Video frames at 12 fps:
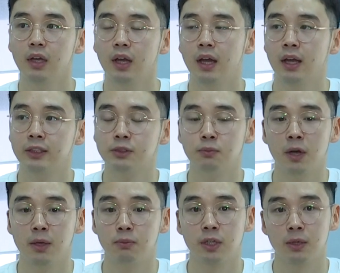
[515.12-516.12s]
And
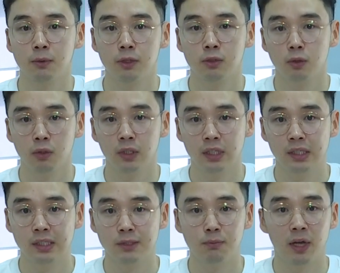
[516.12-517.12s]
my primary role
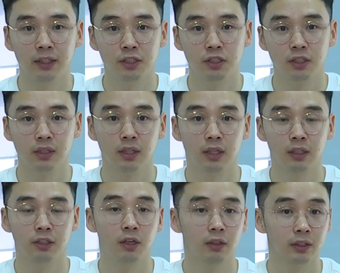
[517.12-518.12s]
is managing the
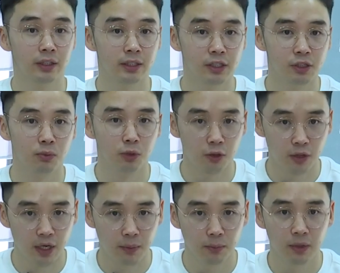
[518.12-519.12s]
Young Leadership
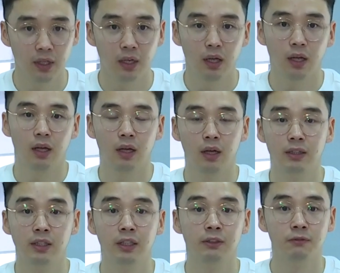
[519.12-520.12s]
Program,
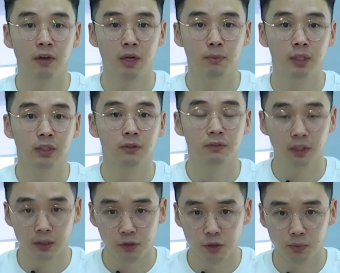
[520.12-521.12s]
the Environmental
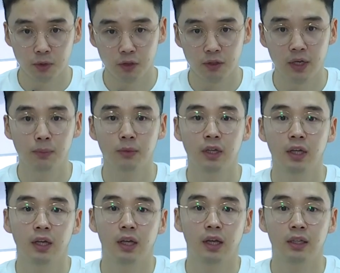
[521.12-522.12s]
Fellowship Program,
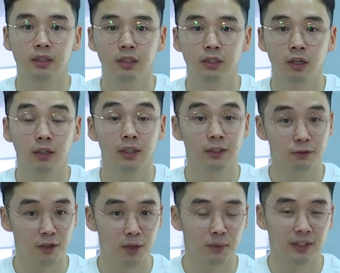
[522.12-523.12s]
and the Young
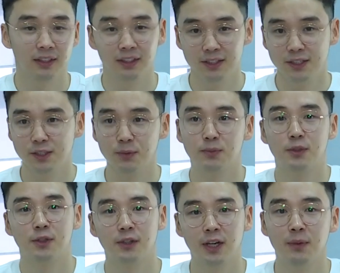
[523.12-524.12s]
Environmental Leadership
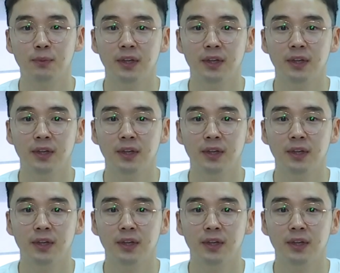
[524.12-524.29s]
Program